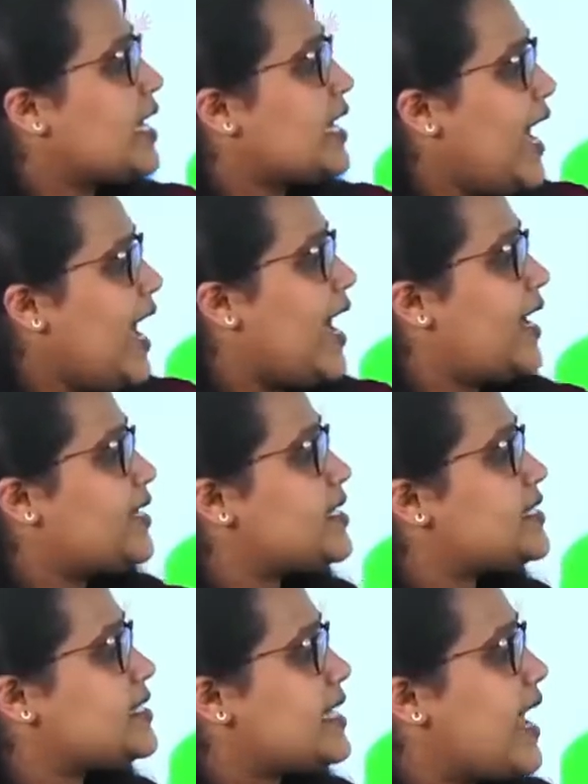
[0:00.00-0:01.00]
cat
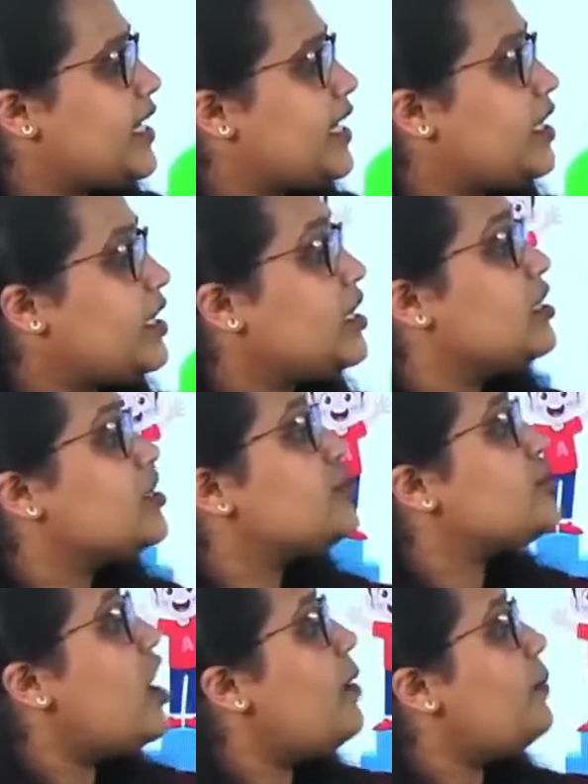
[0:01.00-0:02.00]
is standing
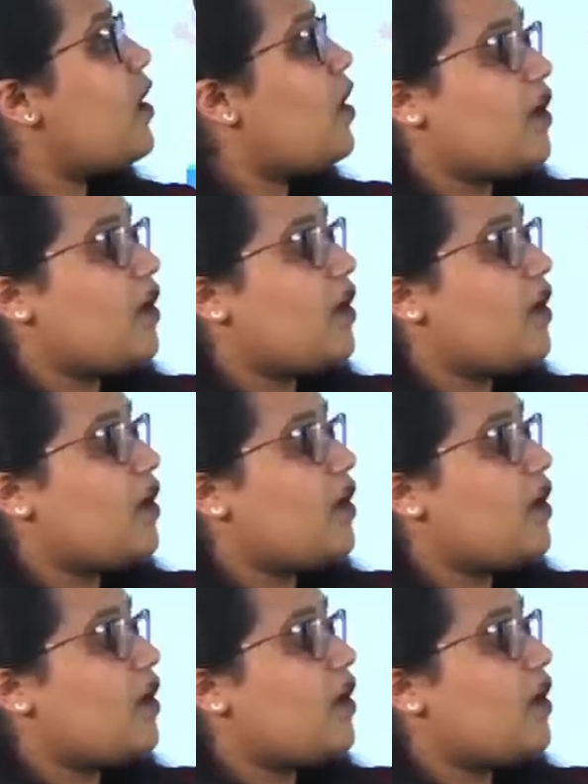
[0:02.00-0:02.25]
top